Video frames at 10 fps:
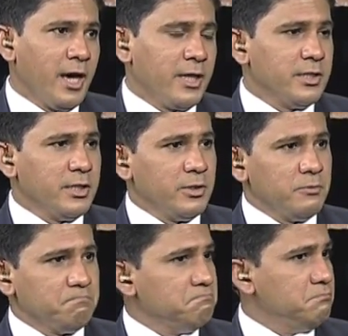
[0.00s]
and
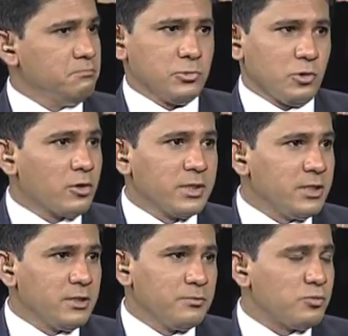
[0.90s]
the
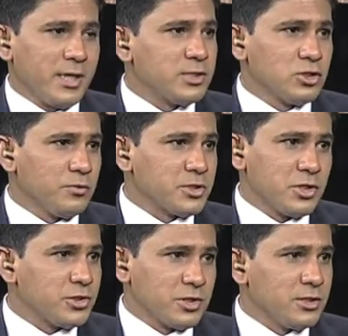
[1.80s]
rocketing prices of
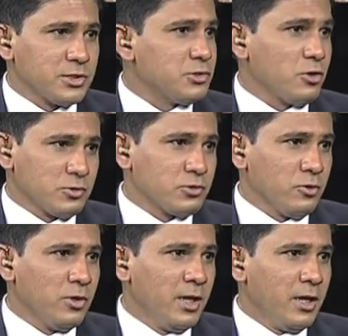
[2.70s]
essentials is
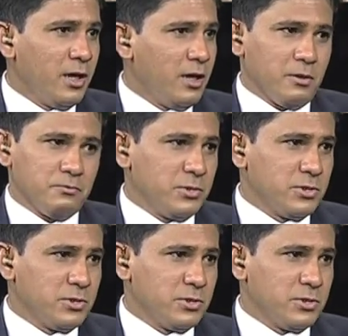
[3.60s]
also uh,